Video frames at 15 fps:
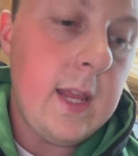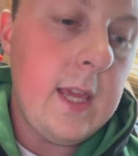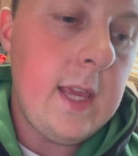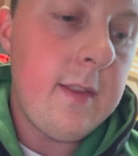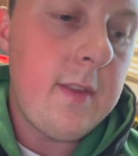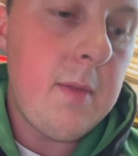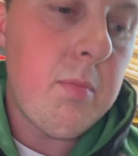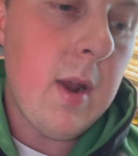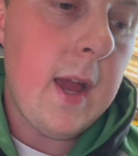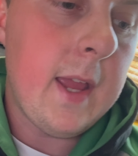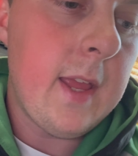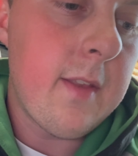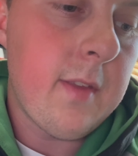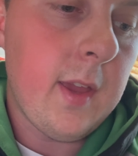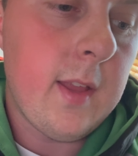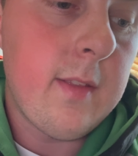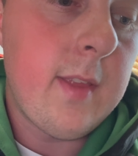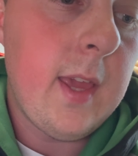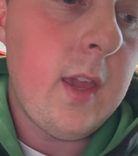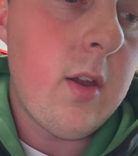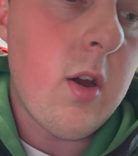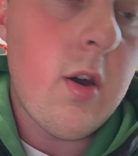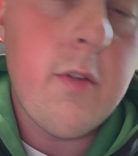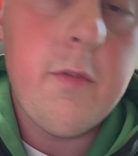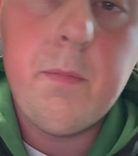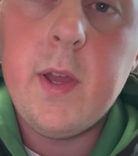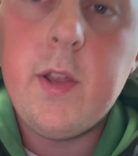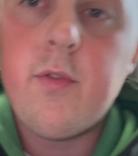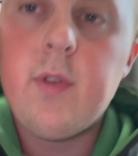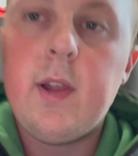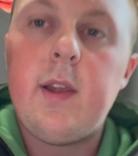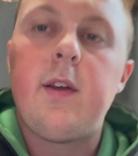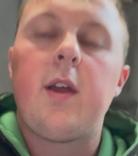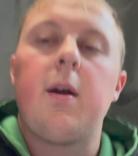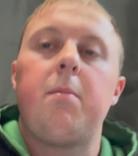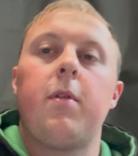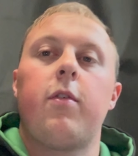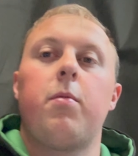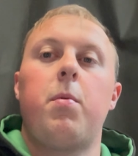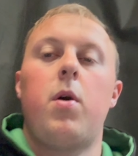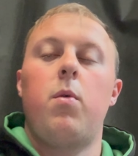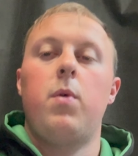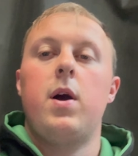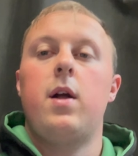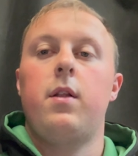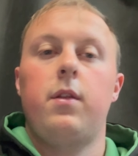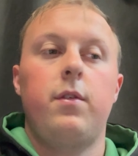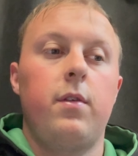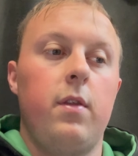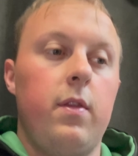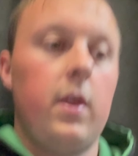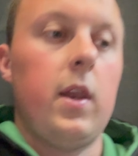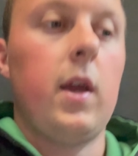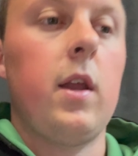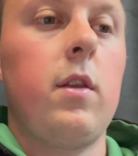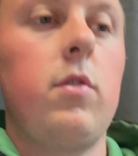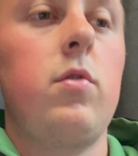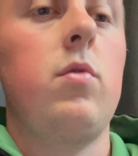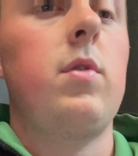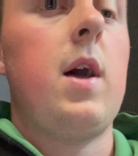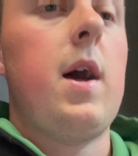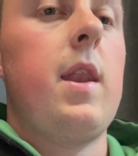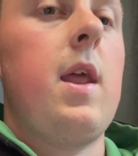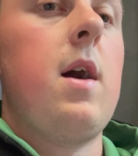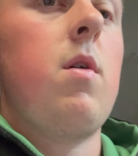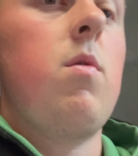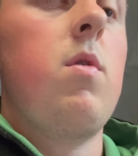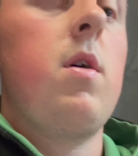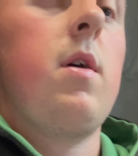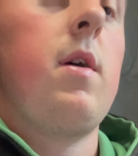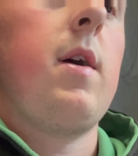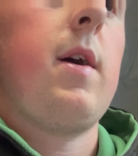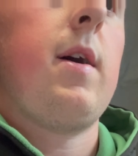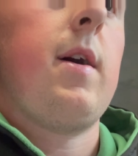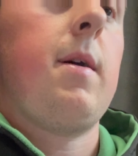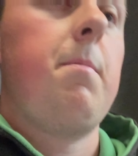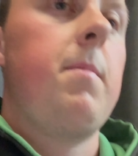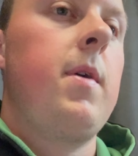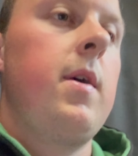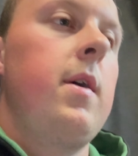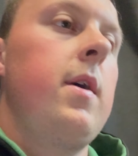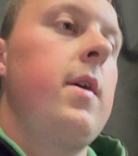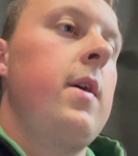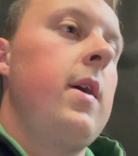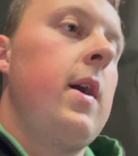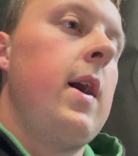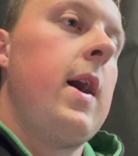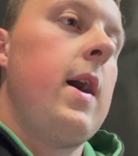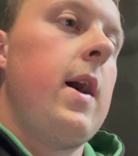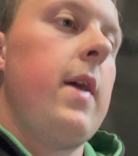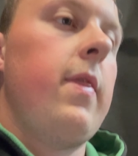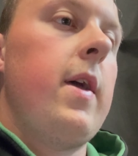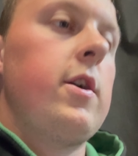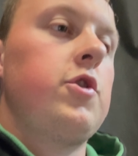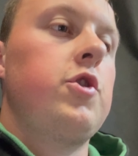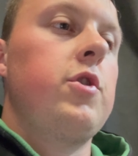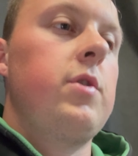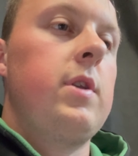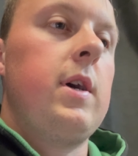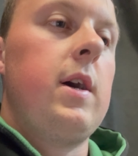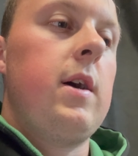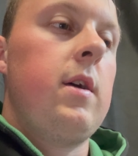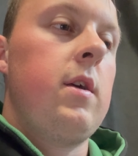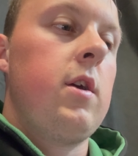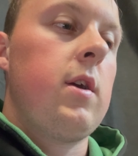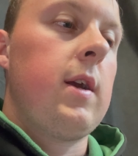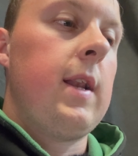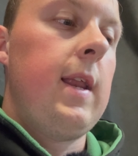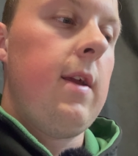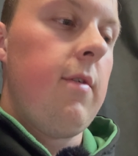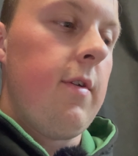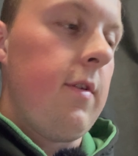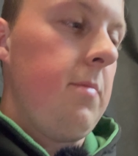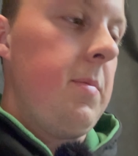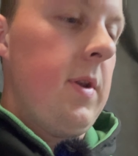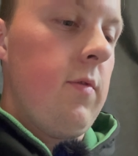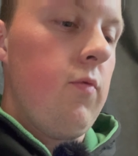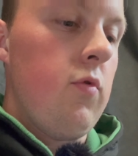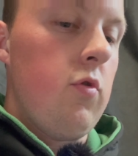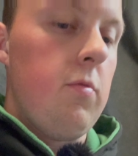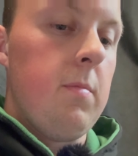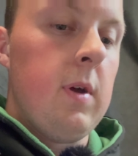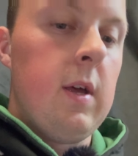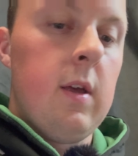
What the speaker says: easy brackets I can take off by drilling a couple of spot welds, then I'm going to do that now. And that should clear us a bit of room